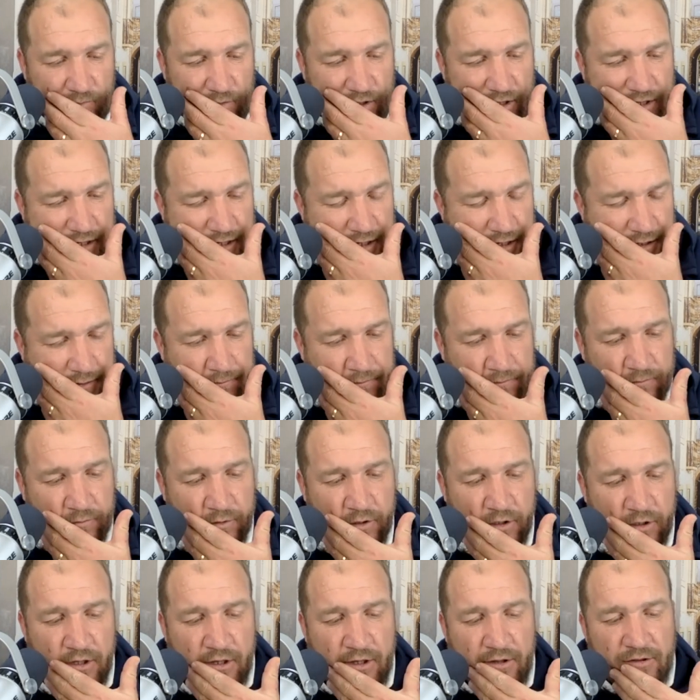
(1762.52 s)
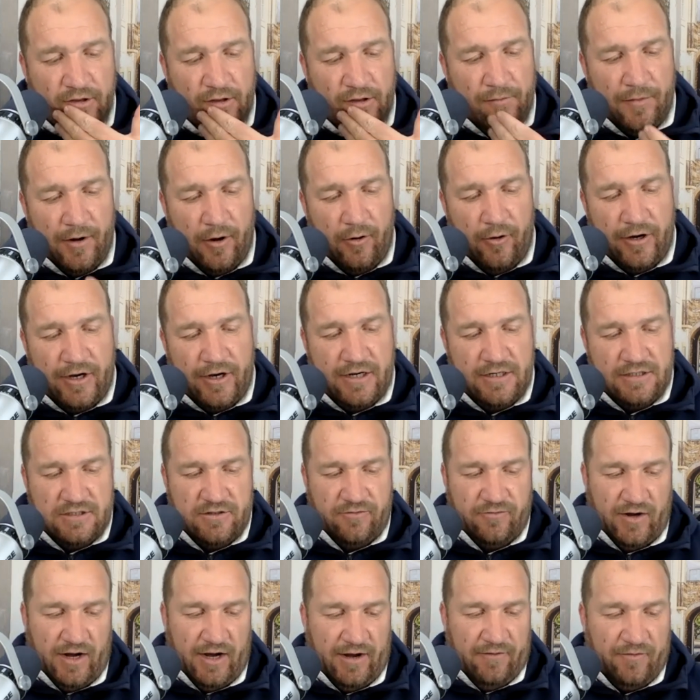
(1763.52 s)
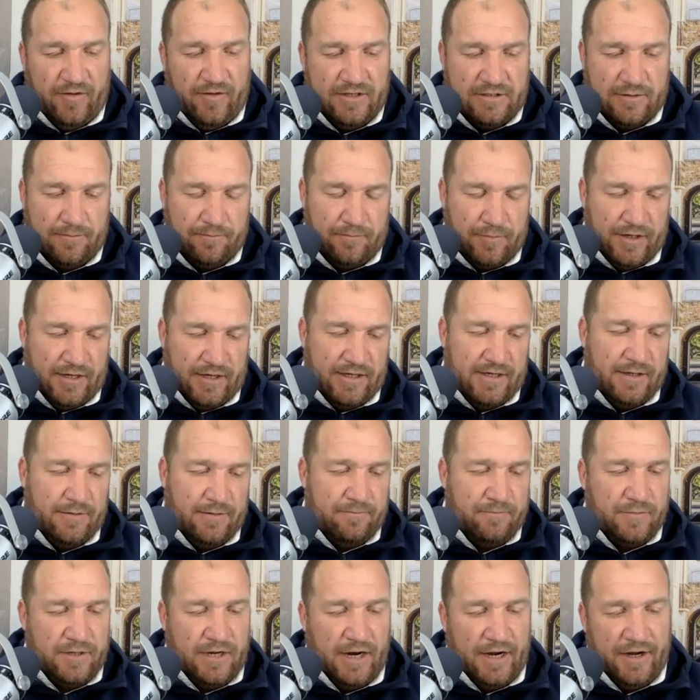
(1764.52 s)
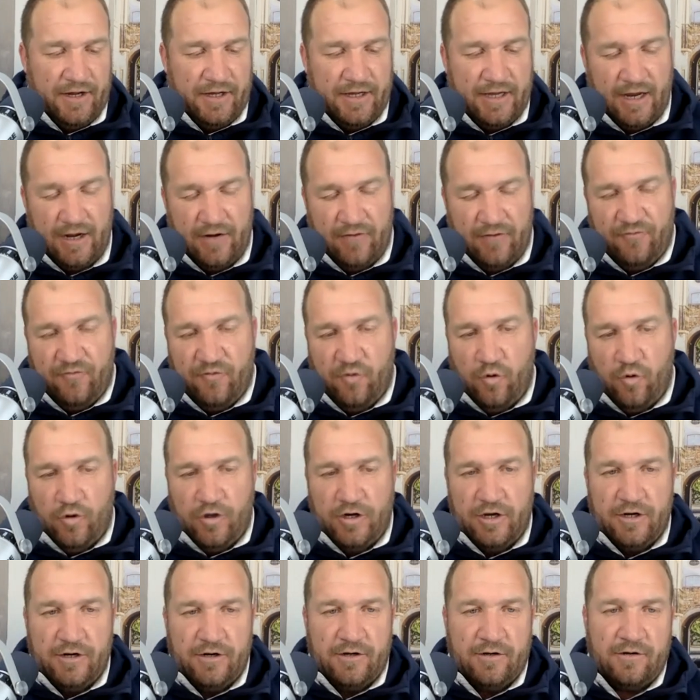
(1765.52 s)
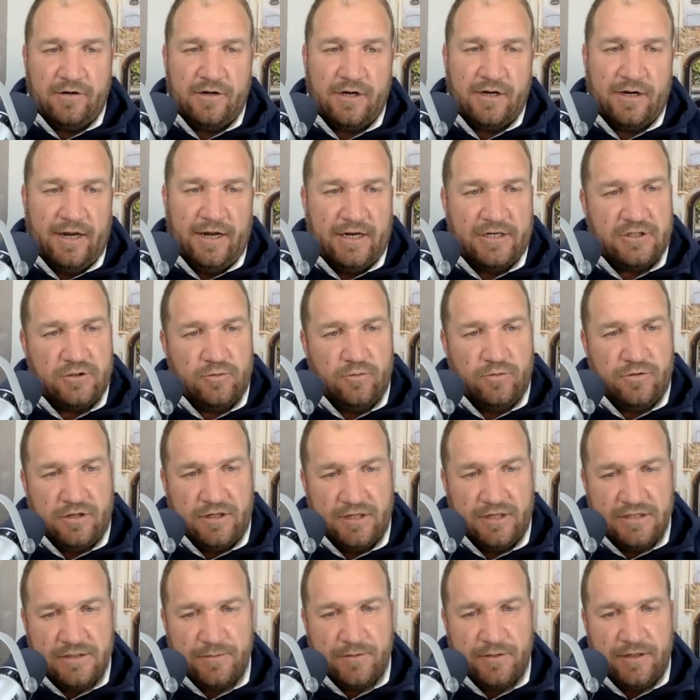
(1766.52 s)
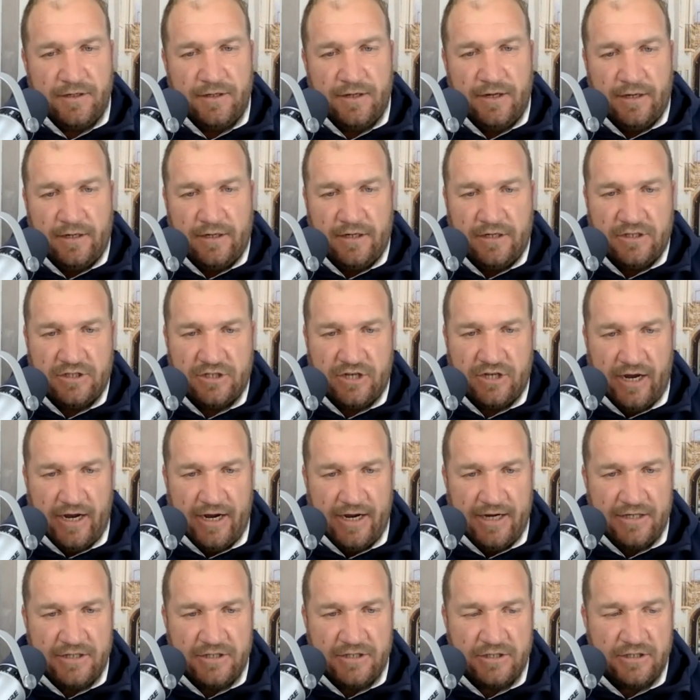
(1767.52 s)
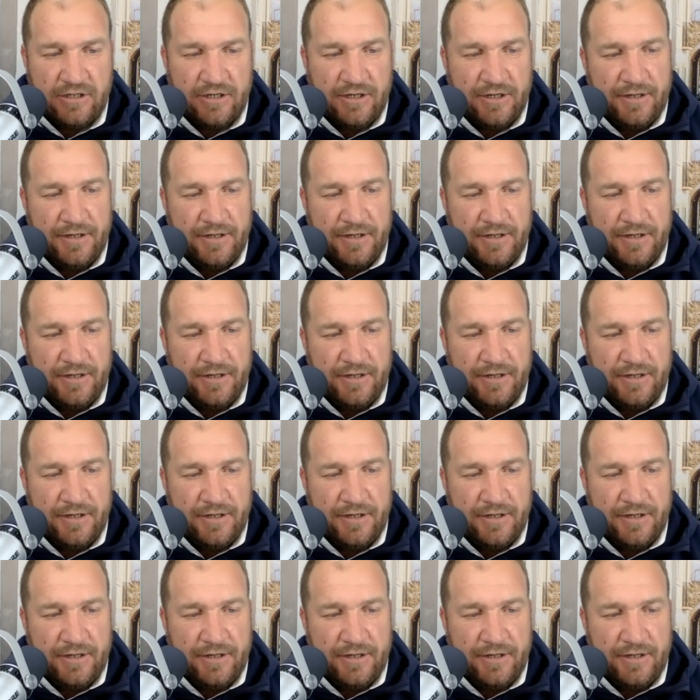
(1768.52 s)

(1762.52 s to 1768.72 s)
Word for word: um, the Americans of late, there's a big kind of Californian connection with Lisbon and Cascais.